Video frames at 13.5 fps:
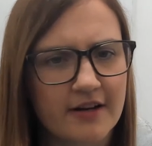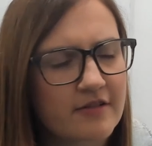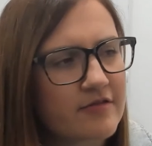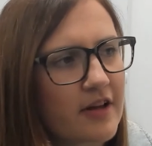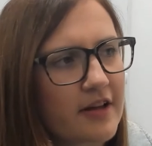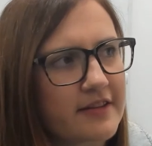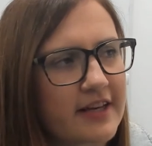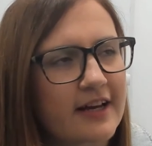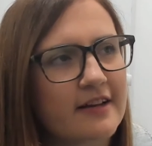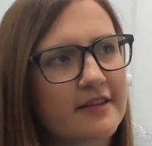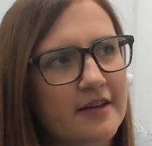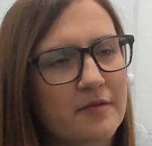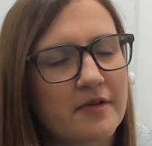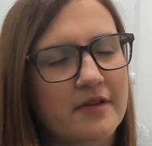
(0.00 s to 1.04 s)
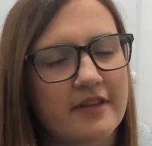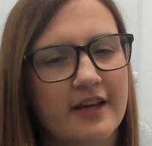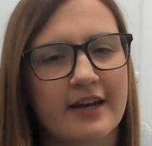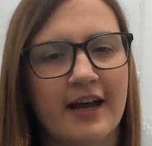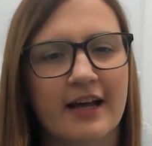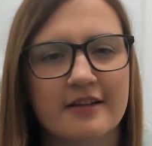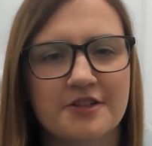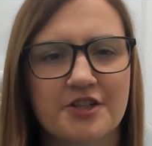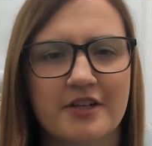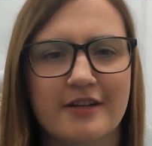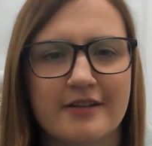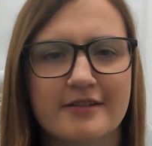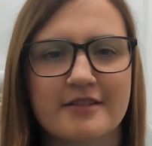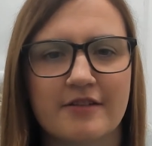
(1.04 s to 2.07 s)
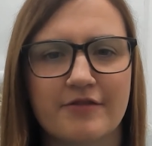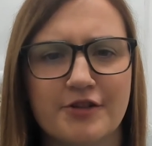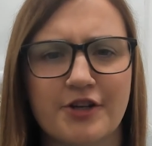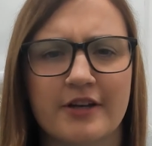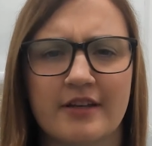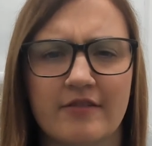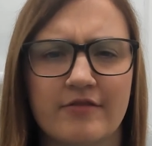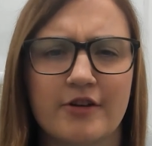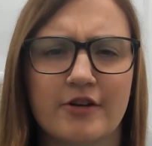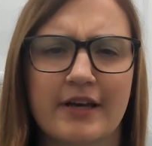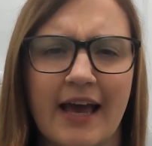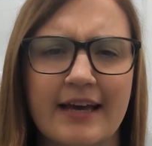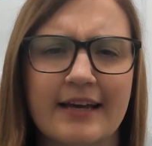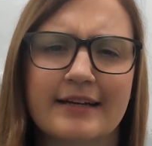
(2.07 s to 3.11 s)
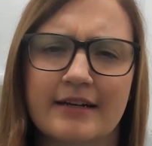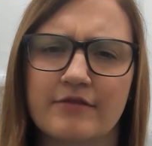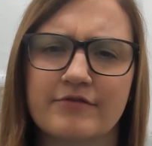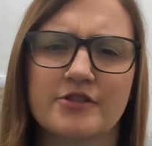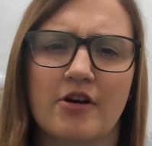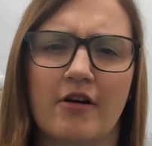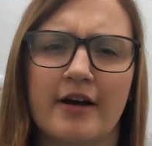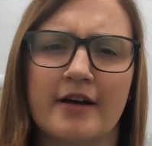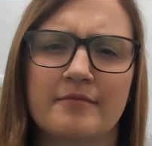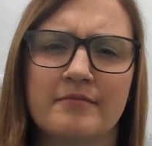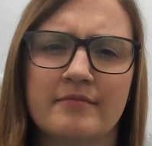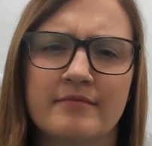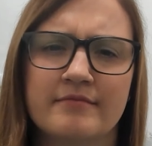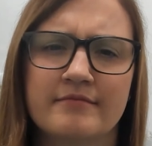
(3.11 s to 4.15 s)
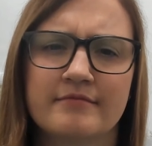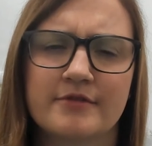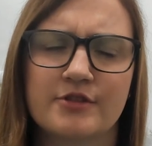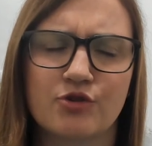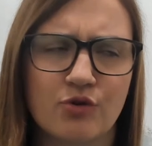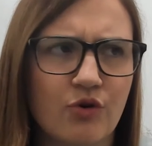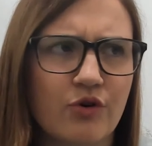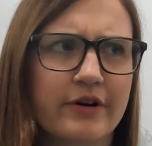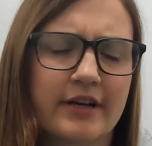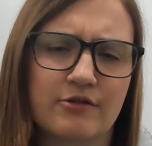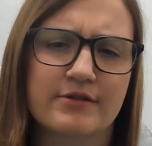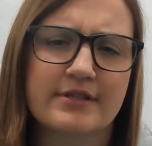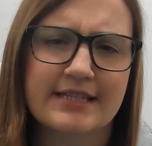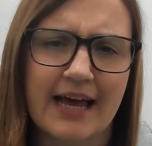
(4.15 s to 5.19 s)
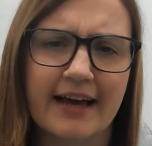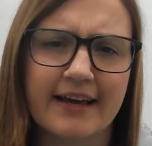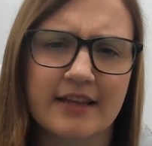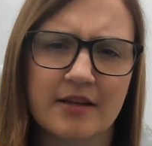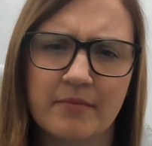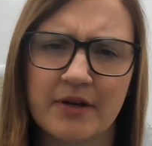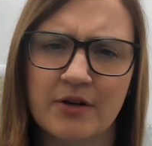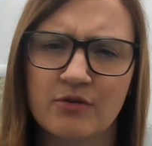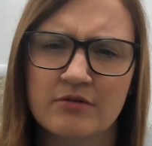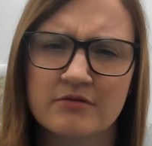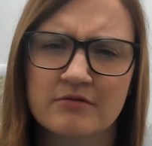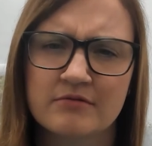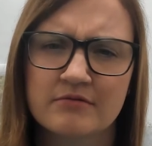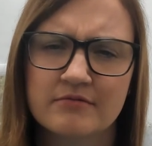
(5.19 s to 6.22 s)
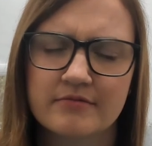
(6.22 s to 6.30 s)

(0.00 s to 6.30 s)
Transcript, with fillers: kind of like the the the analogy is if you don't give your cake enough time to cook, it'll sag in the middle.